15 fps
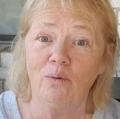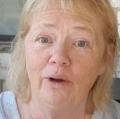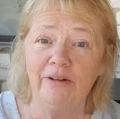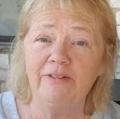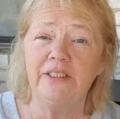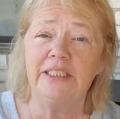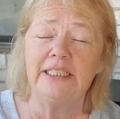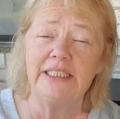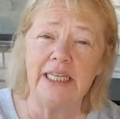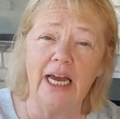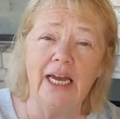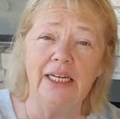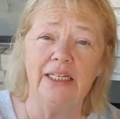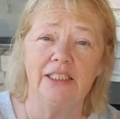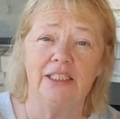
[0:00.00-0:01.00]
And we've
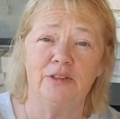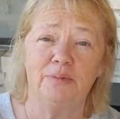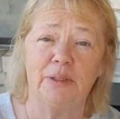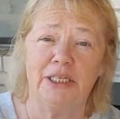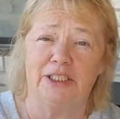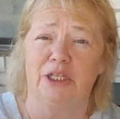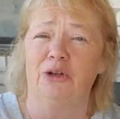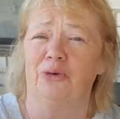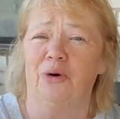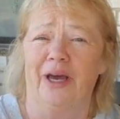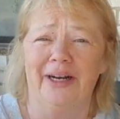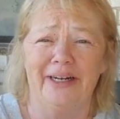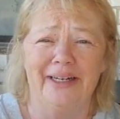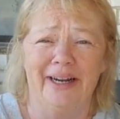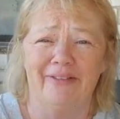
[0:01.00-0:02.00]
decided, because
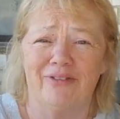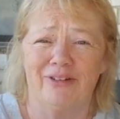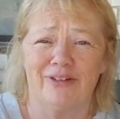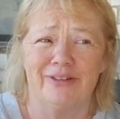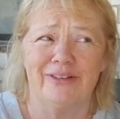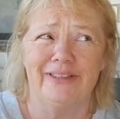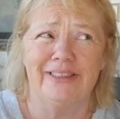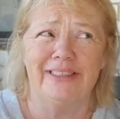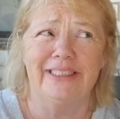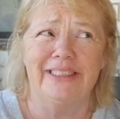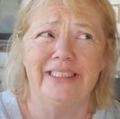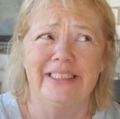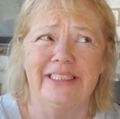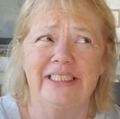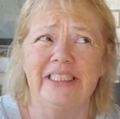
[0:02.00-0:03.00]
Loretta never
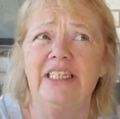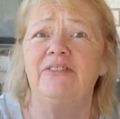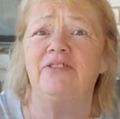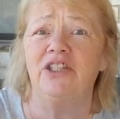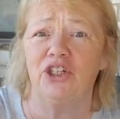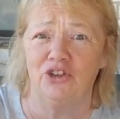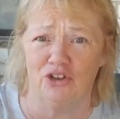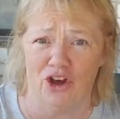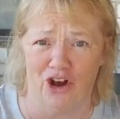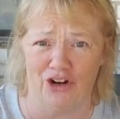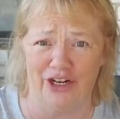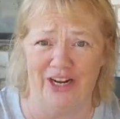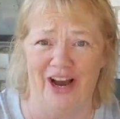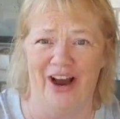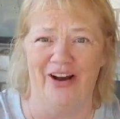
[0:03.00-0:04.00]
lives here long
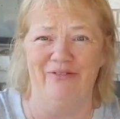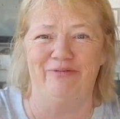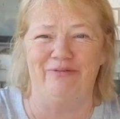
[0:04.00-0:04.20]
enough.